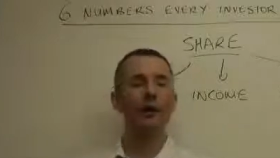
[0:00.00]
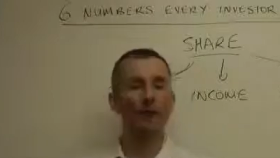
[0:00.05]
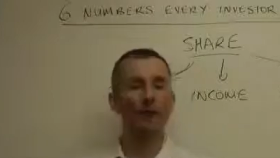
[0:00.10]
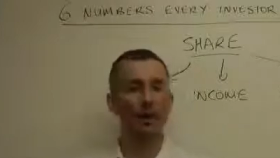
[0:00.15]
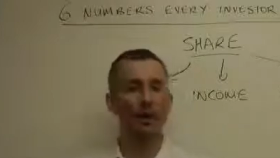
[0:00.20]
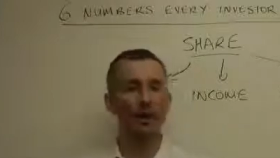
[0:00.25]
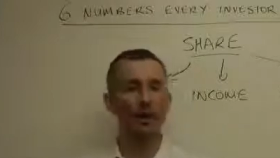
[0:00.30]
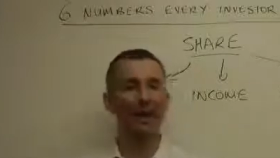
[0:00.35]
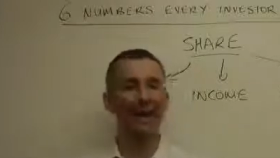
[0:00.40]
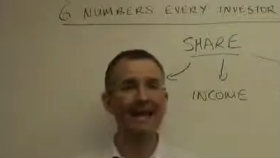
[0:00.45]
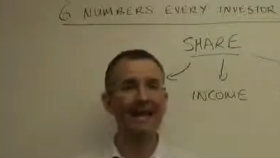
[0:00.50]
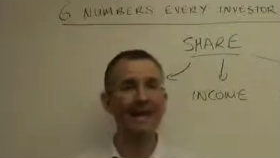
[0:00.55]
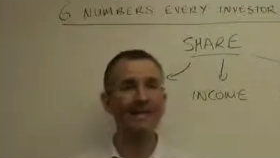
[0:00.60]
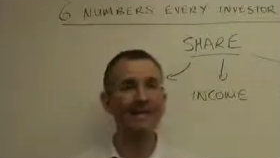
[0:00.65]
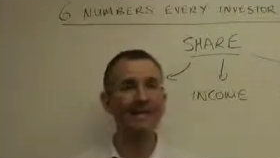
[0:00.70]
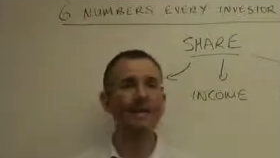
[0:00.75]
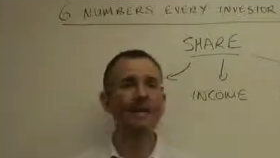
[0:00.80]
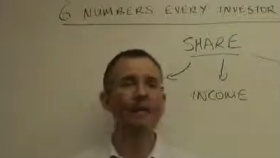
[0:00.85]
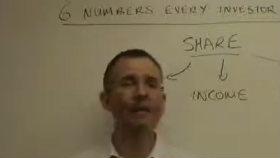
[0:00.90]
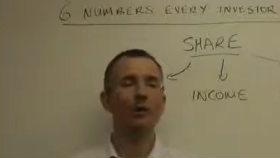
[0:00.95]

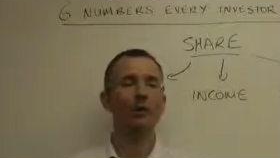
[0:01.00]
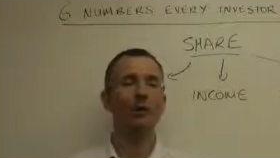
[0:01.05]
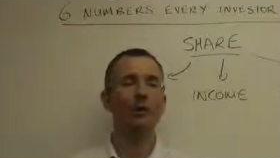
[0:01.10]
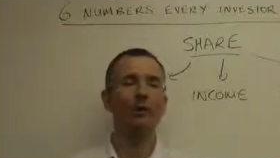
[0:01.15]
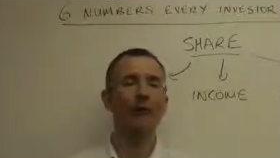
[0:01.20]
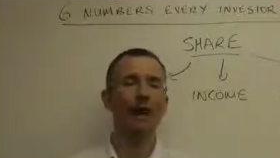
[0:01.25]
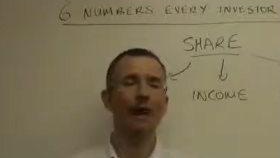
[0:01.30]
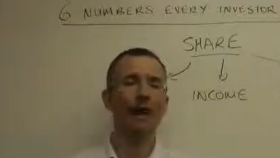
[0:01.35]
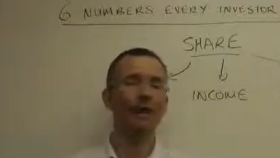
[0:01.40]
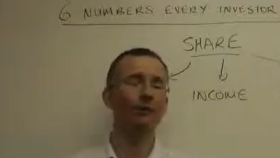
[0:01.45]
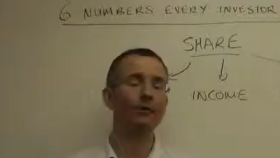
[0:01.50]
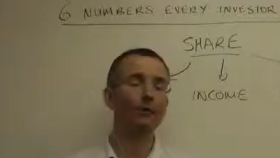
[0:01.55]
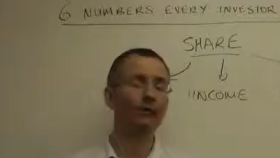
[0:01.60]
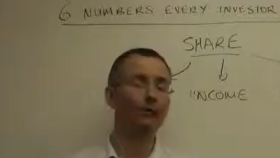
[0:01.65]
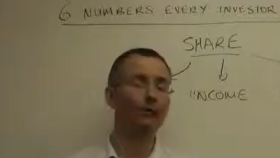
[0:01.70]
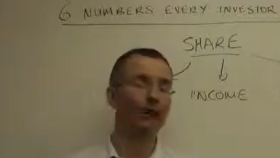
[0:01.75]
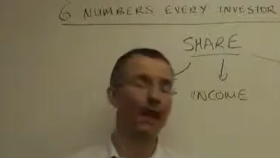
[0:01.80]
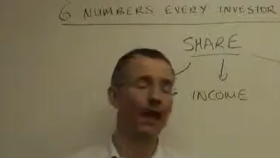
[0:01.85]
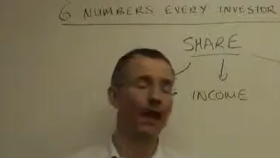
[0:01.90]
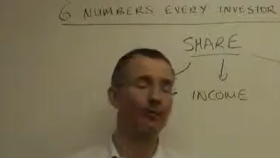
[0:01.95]
Nonetheless, you are allowed to
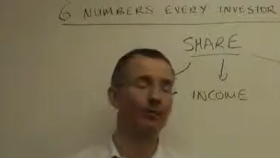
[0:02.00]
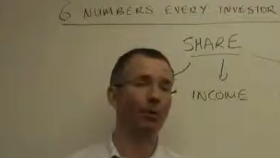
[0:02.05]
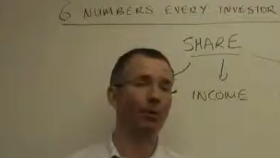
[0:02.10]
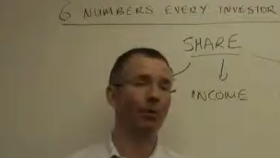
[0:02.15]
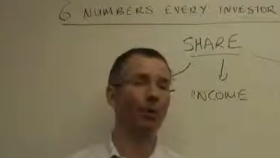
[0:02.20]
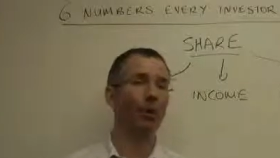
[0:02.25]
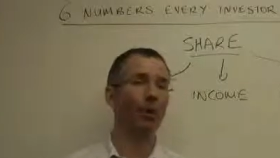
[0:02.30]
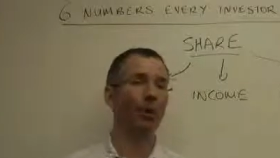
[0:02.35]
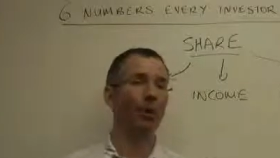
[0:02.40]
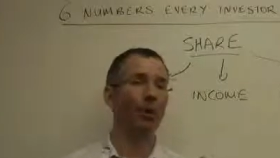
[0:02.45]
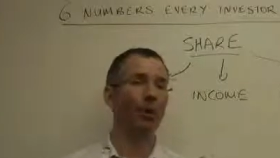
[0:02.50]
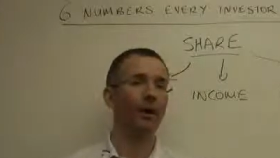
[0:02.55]
table